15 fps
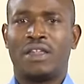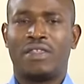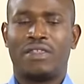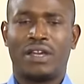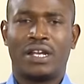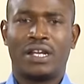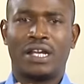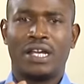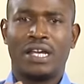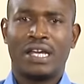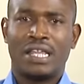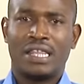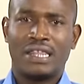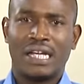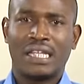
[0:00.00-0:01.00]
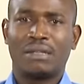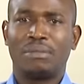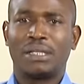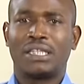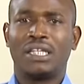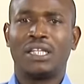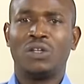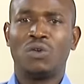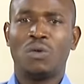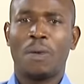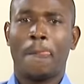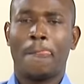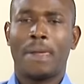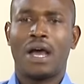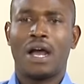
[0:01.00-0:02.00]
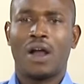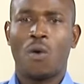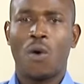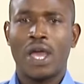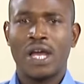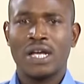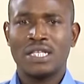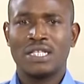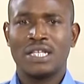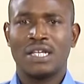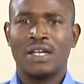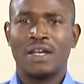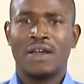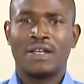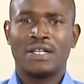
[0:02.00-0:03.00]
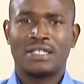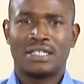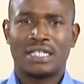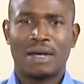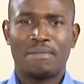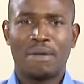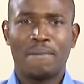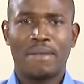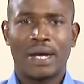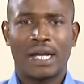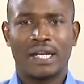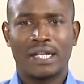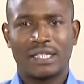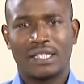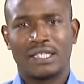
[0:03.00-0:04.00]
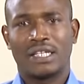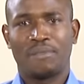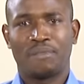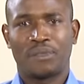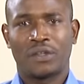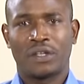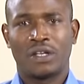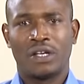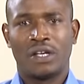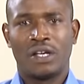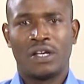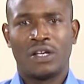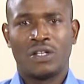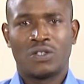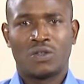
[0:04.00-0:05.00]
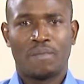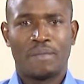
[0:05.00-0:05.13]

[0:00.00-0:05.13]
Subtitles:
then that material acquires some magnetism. So